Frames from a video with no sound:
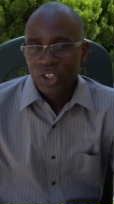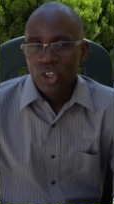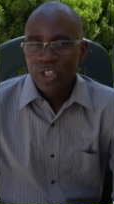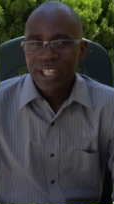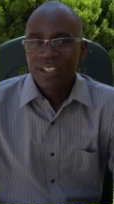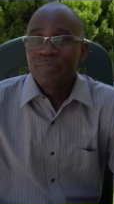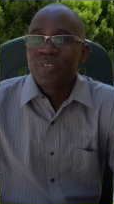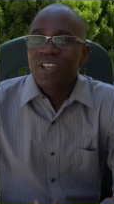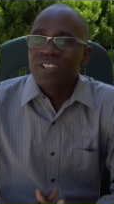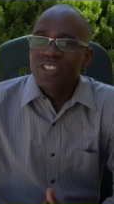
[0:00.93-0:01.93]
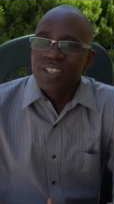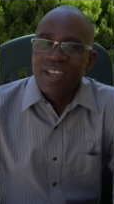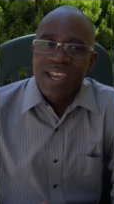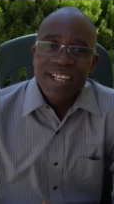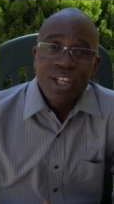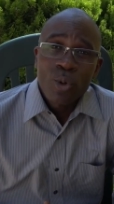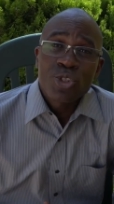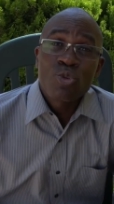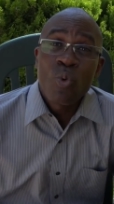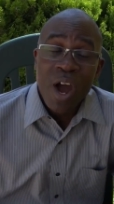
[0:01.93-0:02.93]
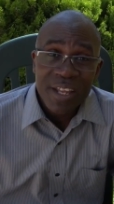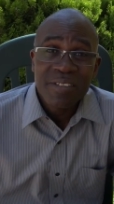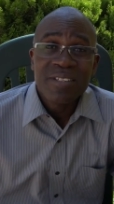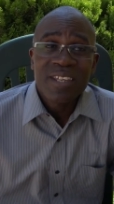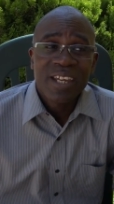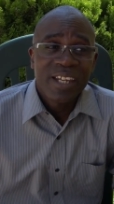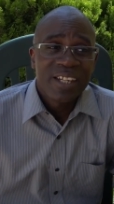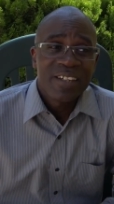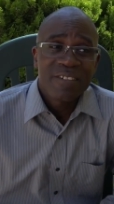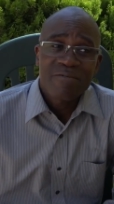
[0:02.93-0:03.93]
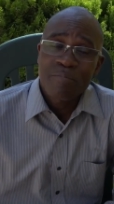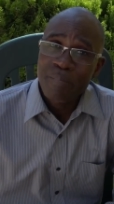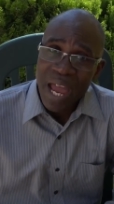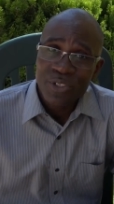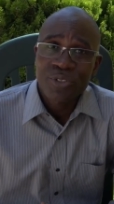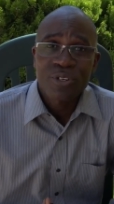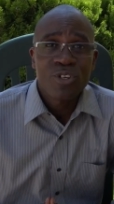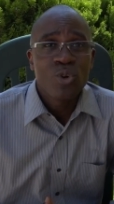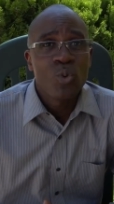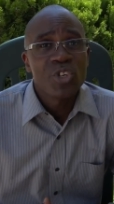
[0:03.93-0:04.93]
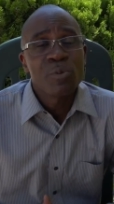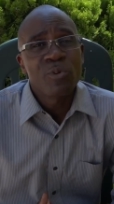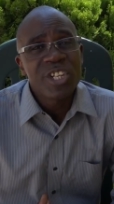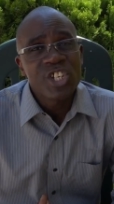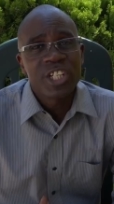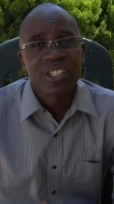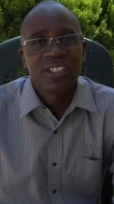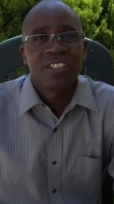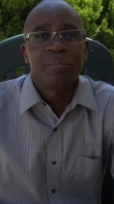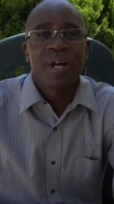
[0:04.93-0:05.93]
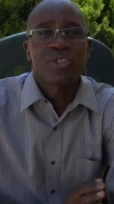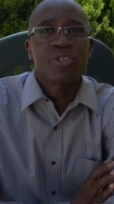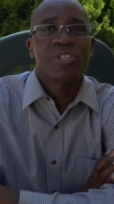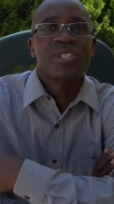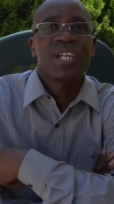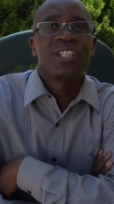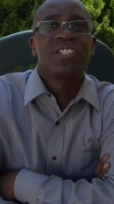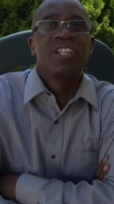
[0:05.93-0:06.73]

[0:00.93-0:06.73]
Okay, there was one pastor who was preaching, and the pastor said,